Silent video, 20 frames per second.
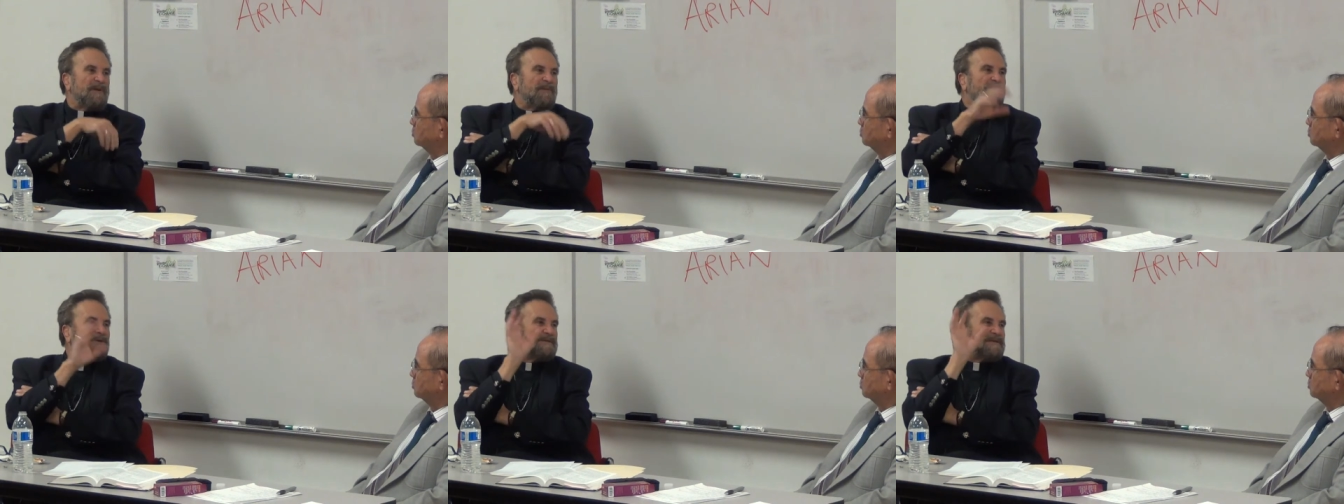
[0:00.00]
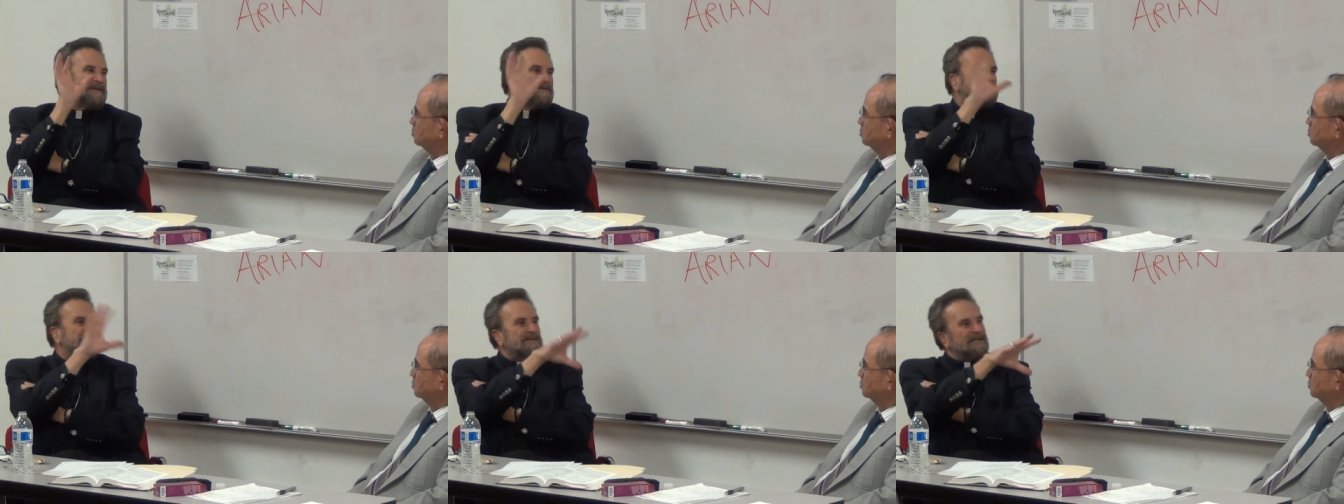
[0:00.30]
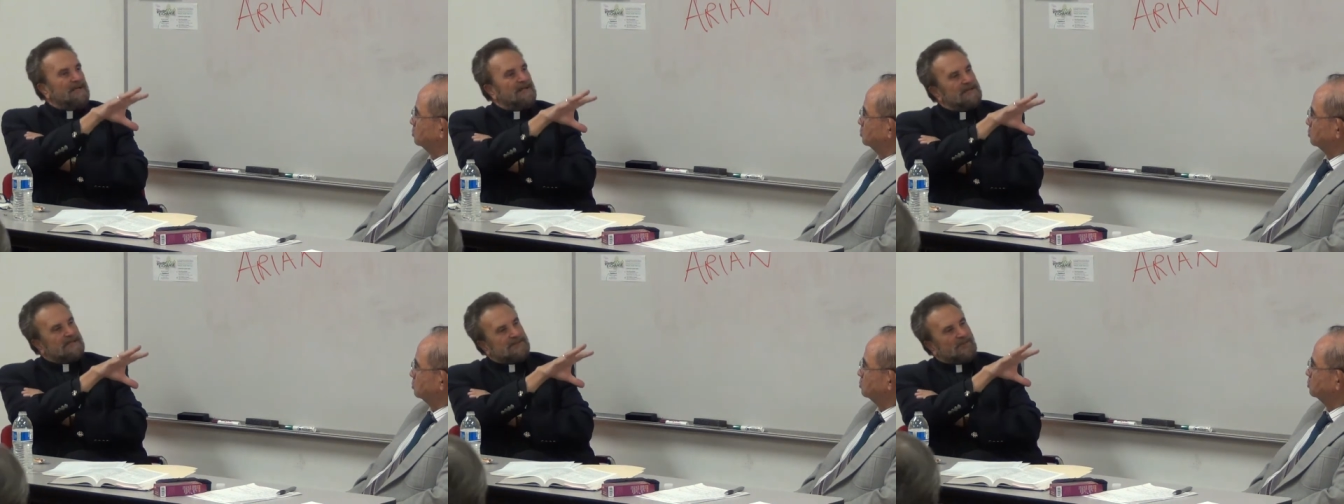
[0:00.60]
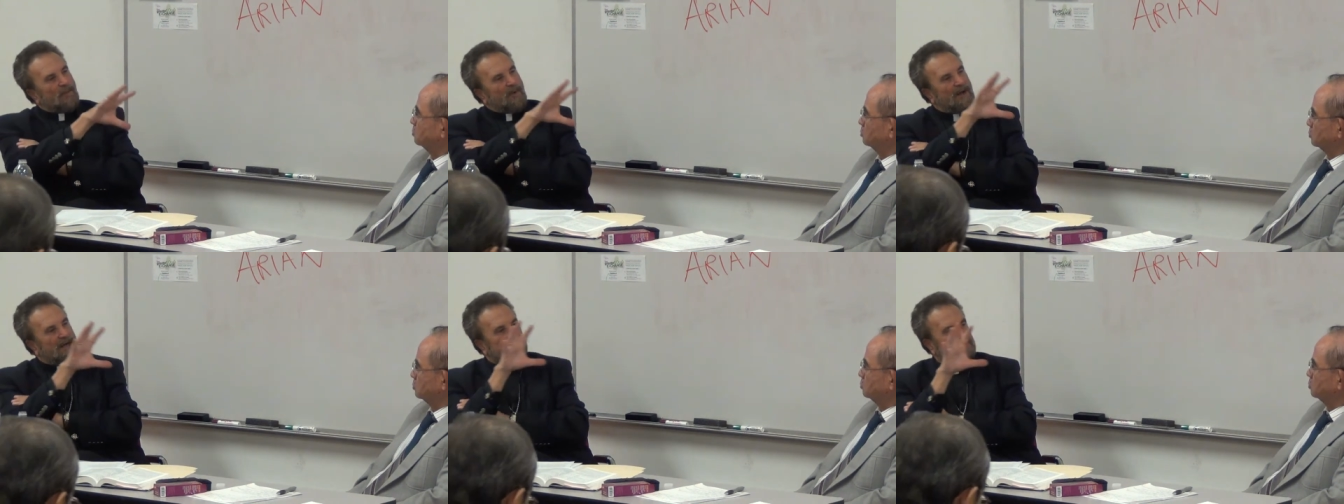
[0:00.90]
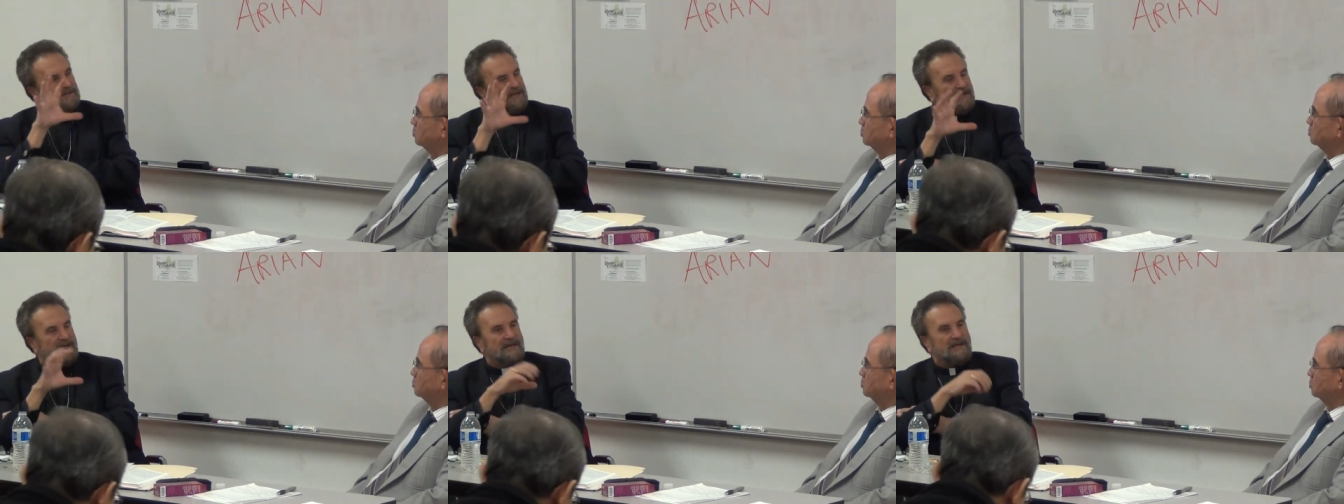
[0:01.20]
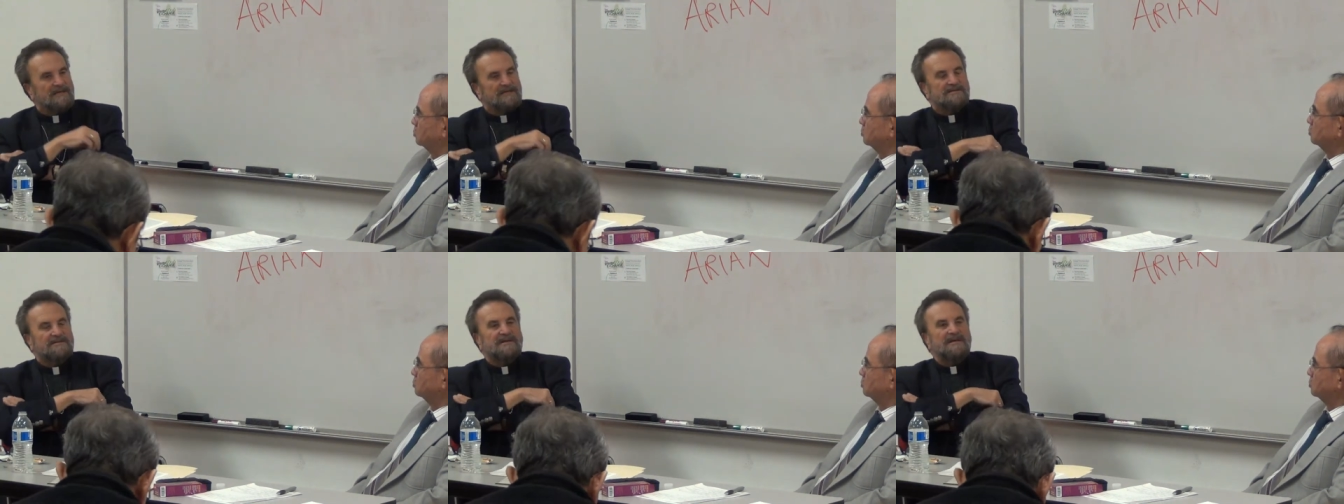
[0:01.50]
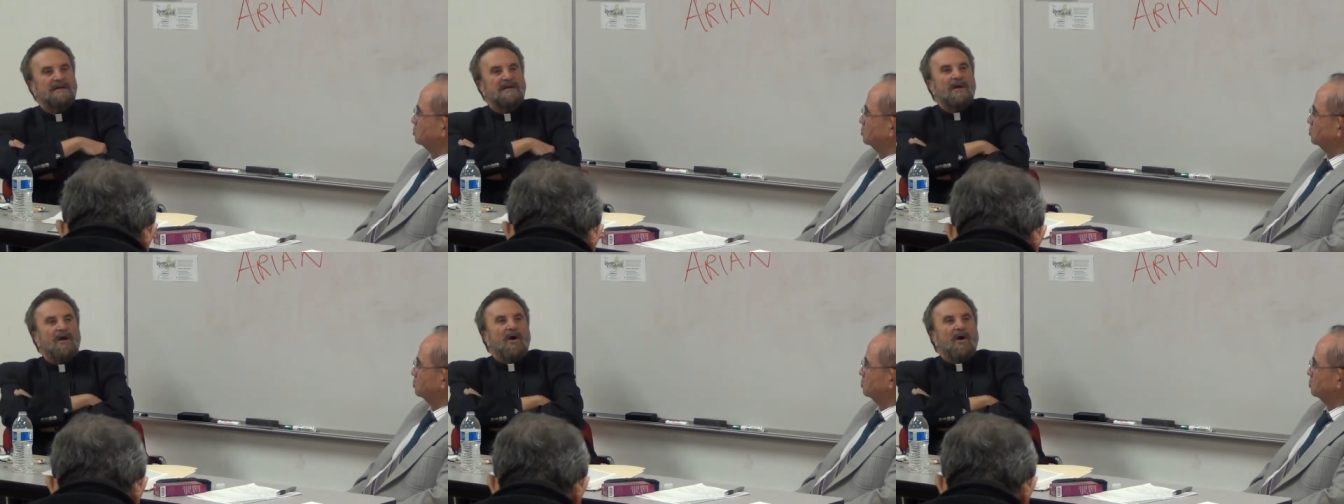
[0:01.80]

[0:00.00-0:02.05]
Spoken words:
People didn't see it as West and East.